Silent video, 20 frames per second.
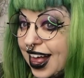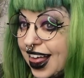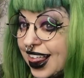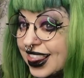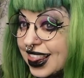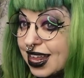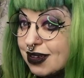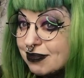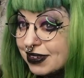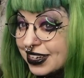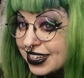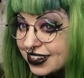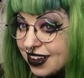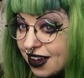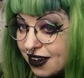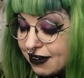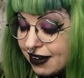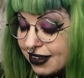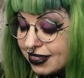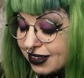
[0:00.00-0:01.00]
Let me
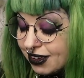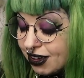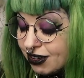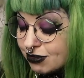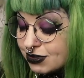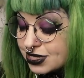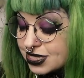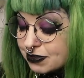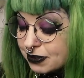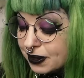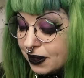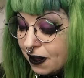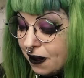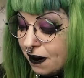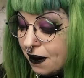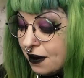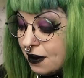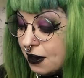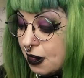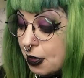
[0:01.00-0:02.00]
know in the comments
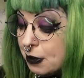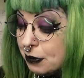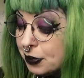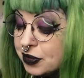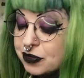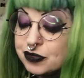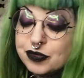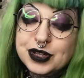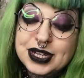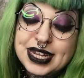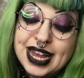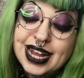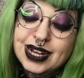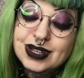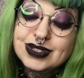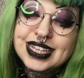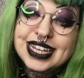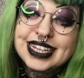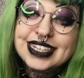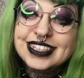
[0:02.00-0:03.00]
below. But for now,
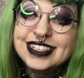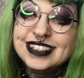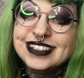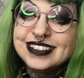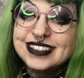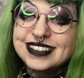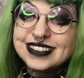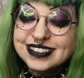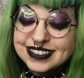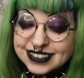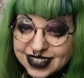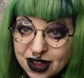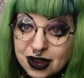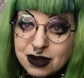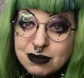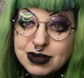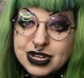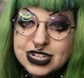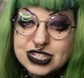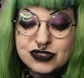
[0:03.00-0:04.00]
thank you so
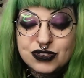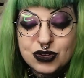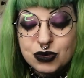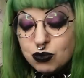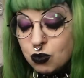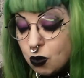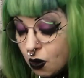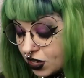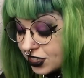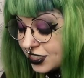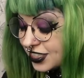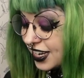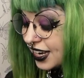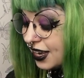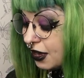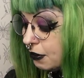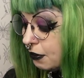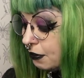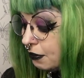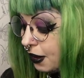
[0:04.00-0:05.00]
much for watching
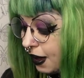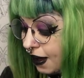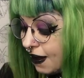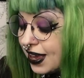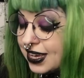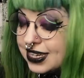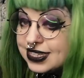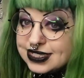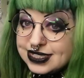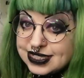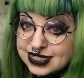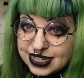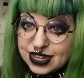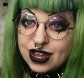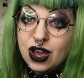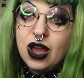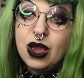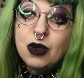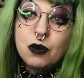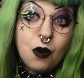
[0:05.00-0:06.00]
my
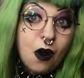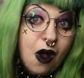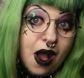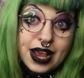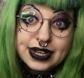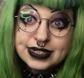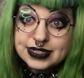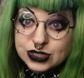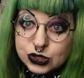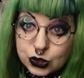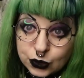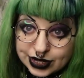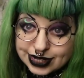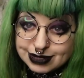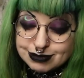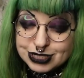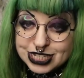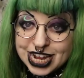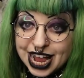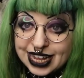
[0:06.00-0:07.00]
DIY
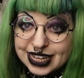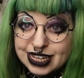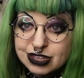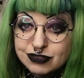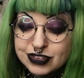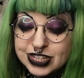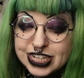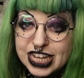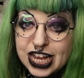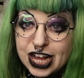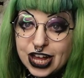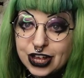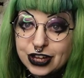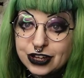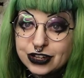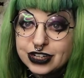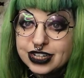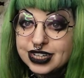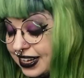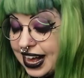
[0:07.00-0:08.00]
Scream jacket video.
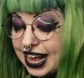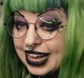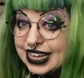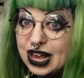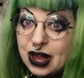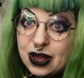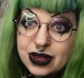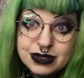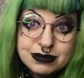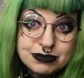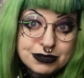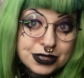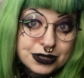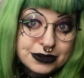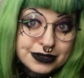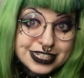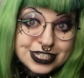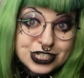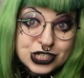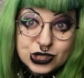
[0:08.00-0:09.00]
I hope you
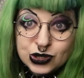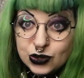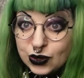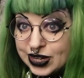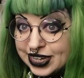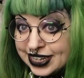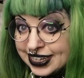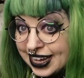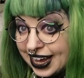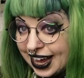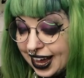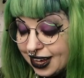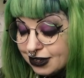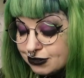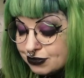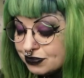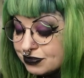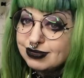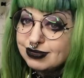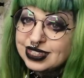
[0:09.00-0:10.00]
enjoyed it.
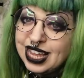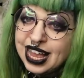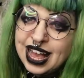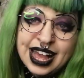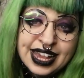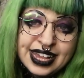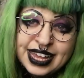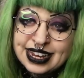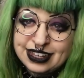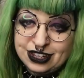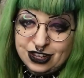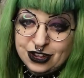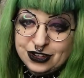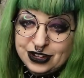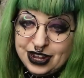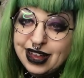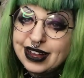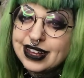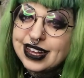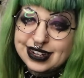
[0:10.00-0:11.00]
I gotta go
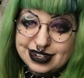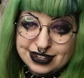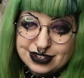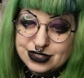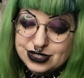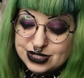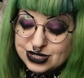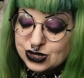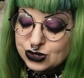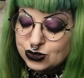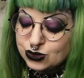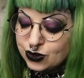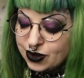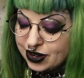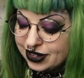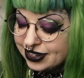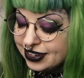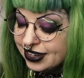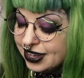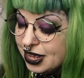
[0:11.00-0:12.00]
now, I gotta do the school
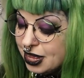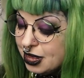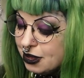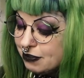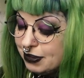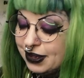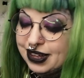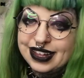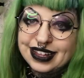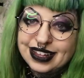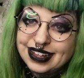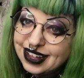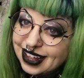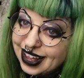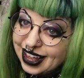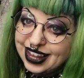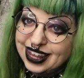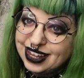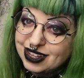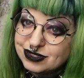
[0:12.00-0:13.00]
run, but
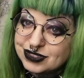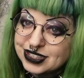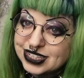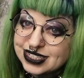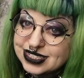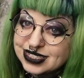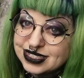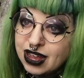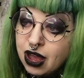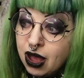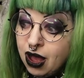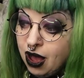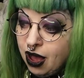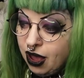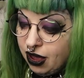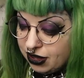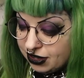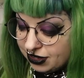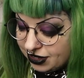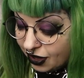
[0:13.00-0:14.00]
I love this.
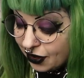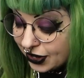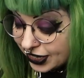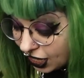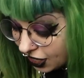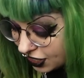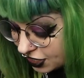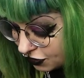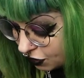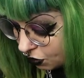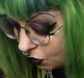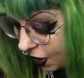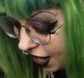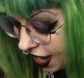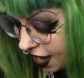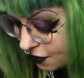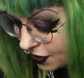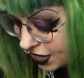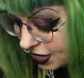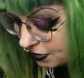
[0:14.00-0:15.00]
Oh, I can't even
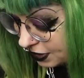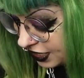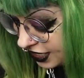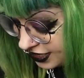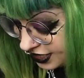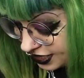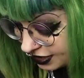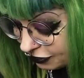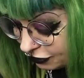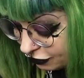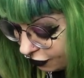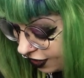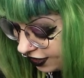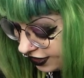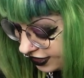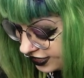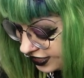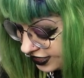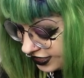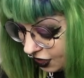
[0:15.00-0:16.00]
wear it because the
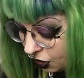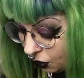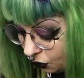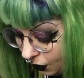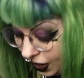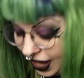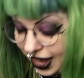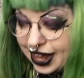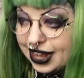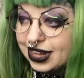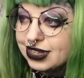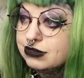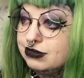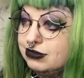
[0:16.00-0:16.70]
front is still wet.